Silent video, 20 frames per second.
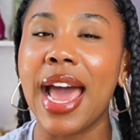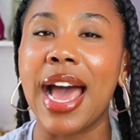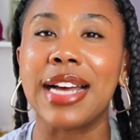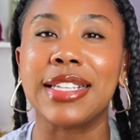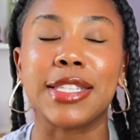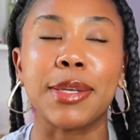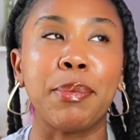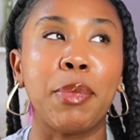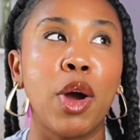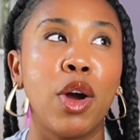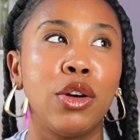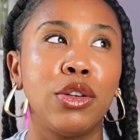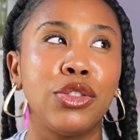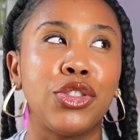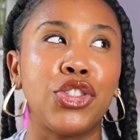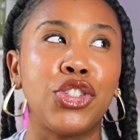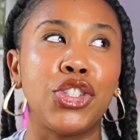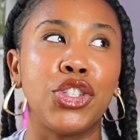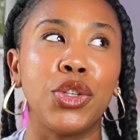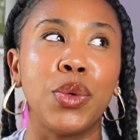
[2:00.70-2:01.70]
as
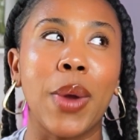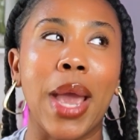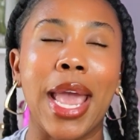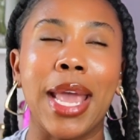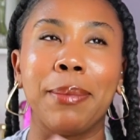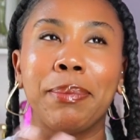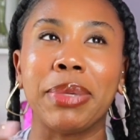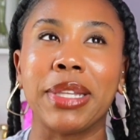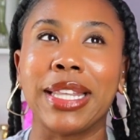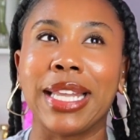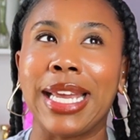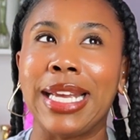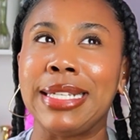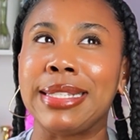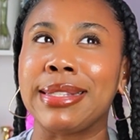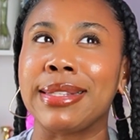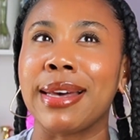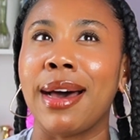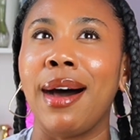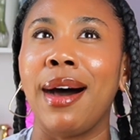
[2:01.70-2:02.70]
opposed to a
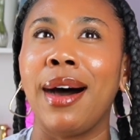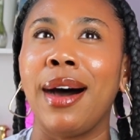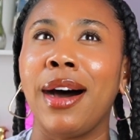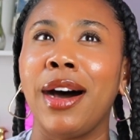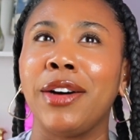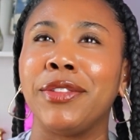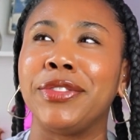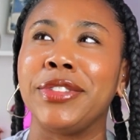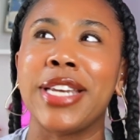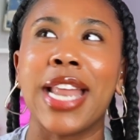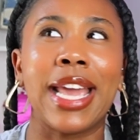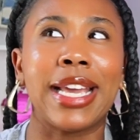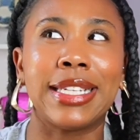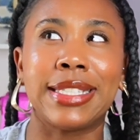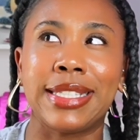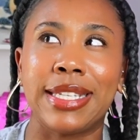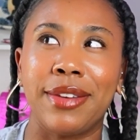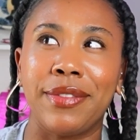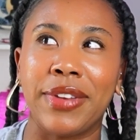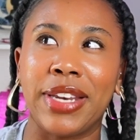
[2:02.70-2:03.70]
place of
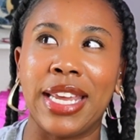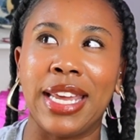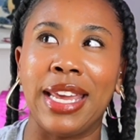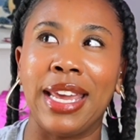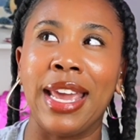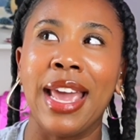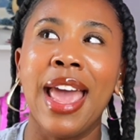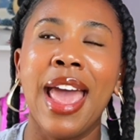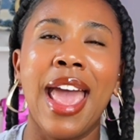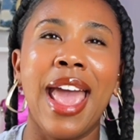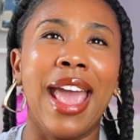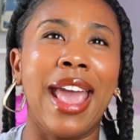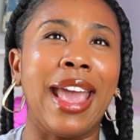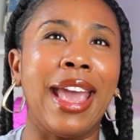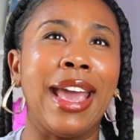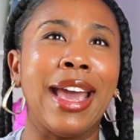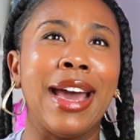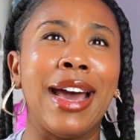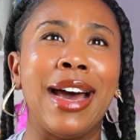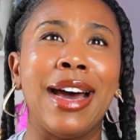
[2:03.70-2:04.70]
negativity
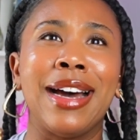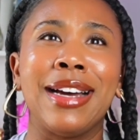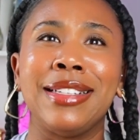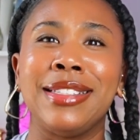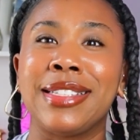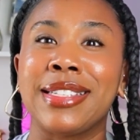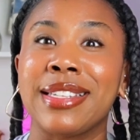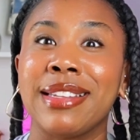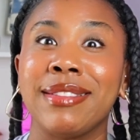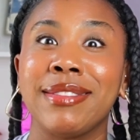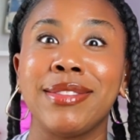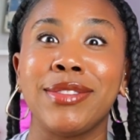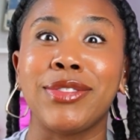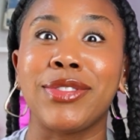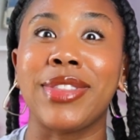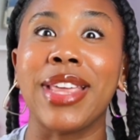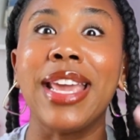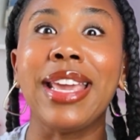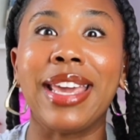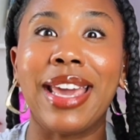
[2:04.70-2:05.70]
and
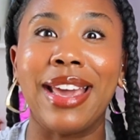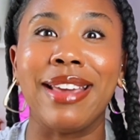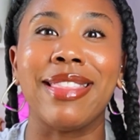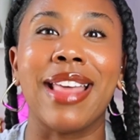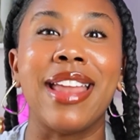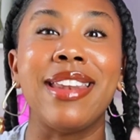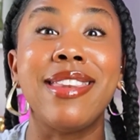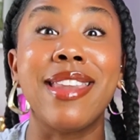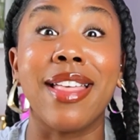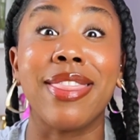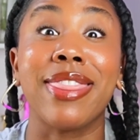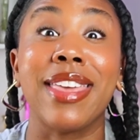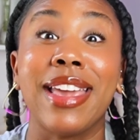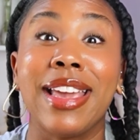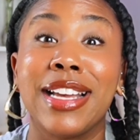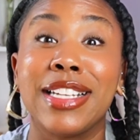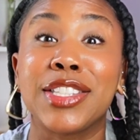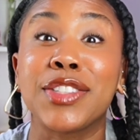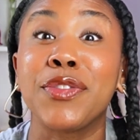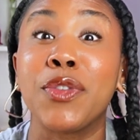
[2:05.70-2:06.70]
thinking that
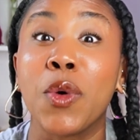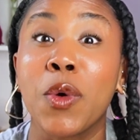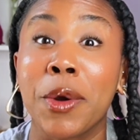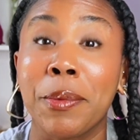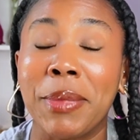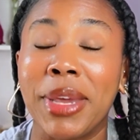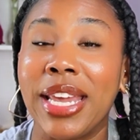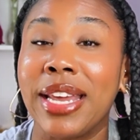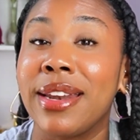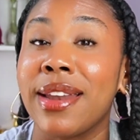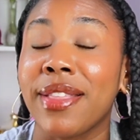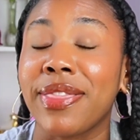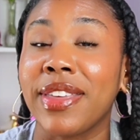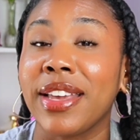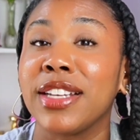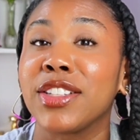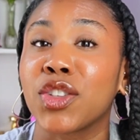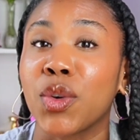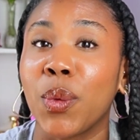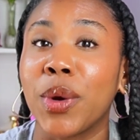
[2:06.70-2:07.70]
nothing is for me and
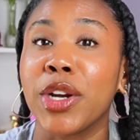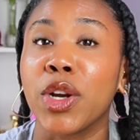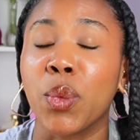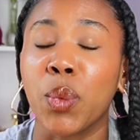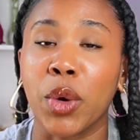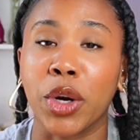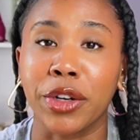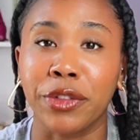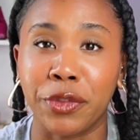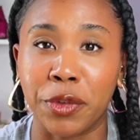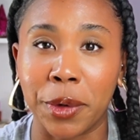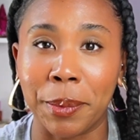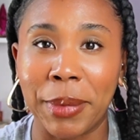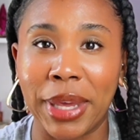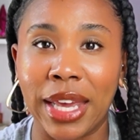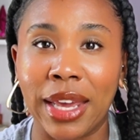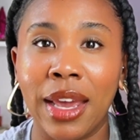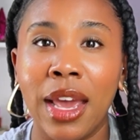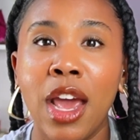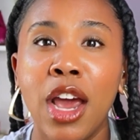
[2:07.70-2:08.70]
nothing is going to work for
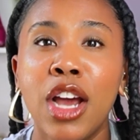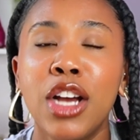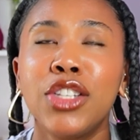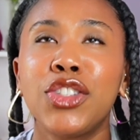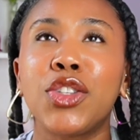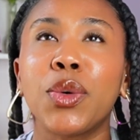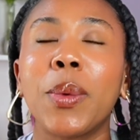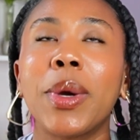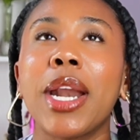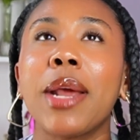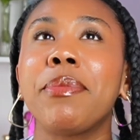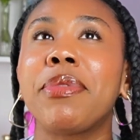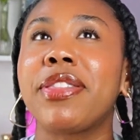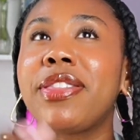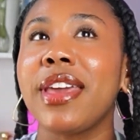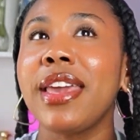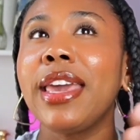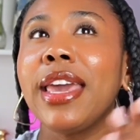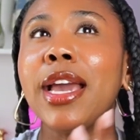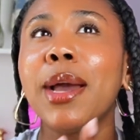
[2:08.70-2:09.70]
me. So when I'm
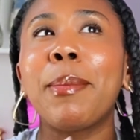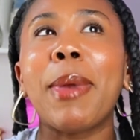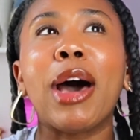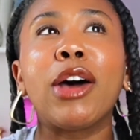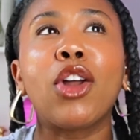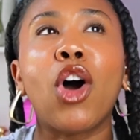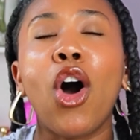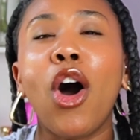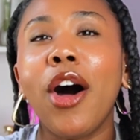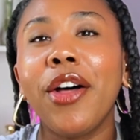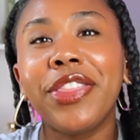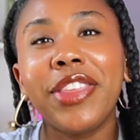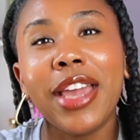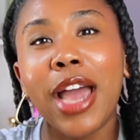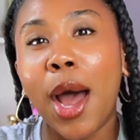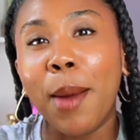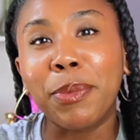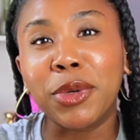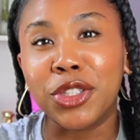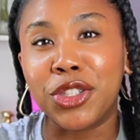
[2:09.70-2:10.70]
thinking about all
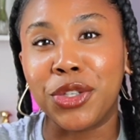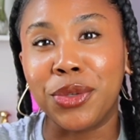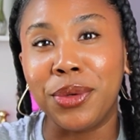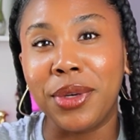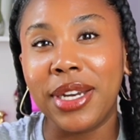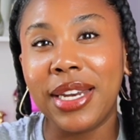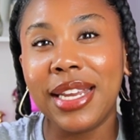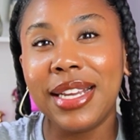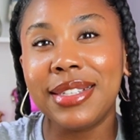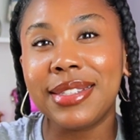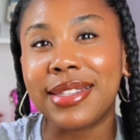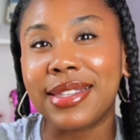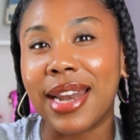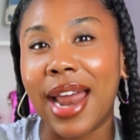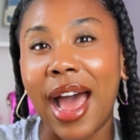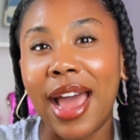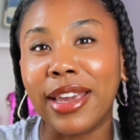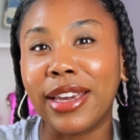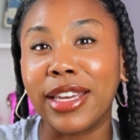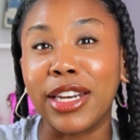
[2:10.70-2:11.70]
the opportunities
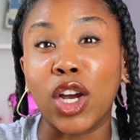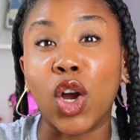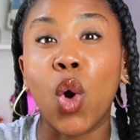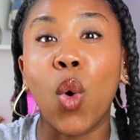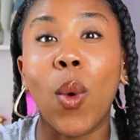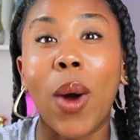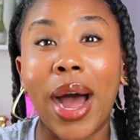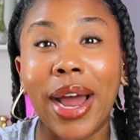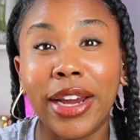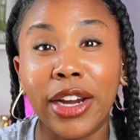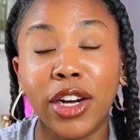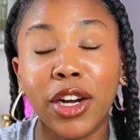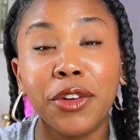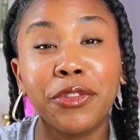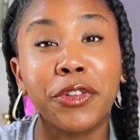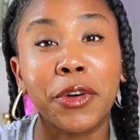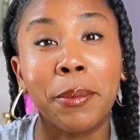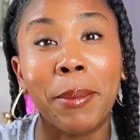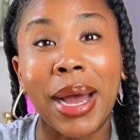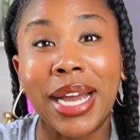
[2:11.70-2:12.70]
that I can acquire
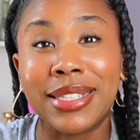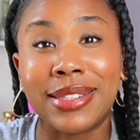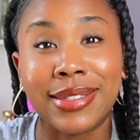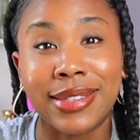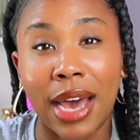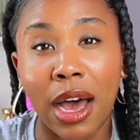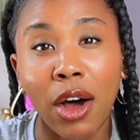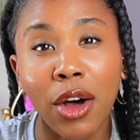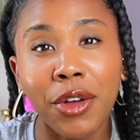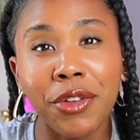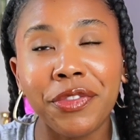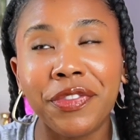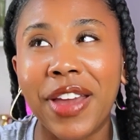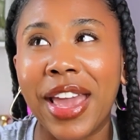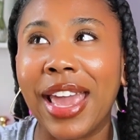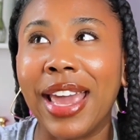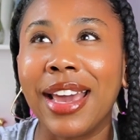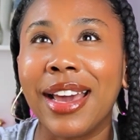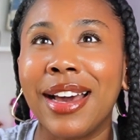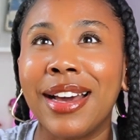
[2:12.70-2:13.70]
for myself
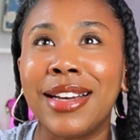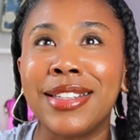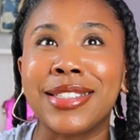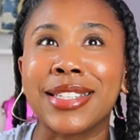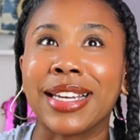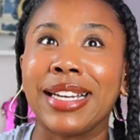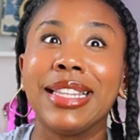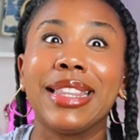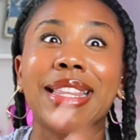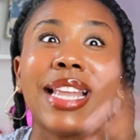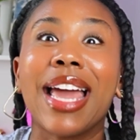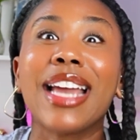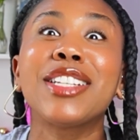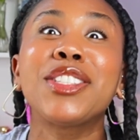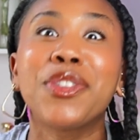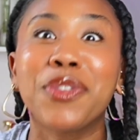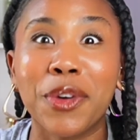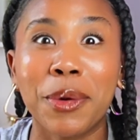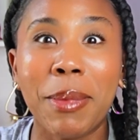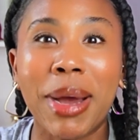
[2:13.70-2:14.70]
and
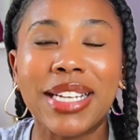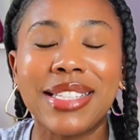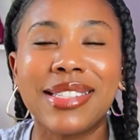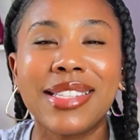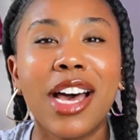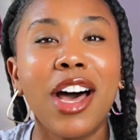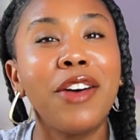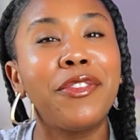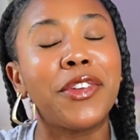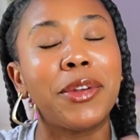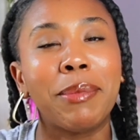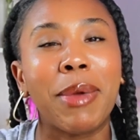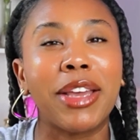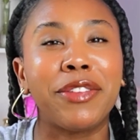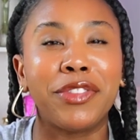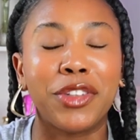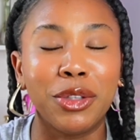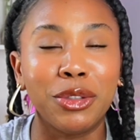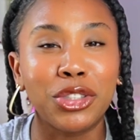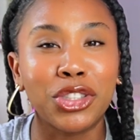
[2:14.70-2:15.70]
collect for myself in
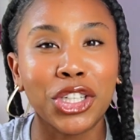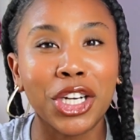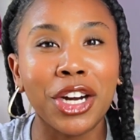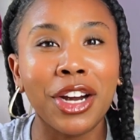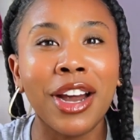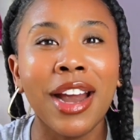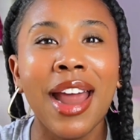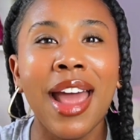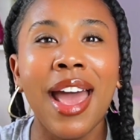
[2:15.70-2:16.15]
my future,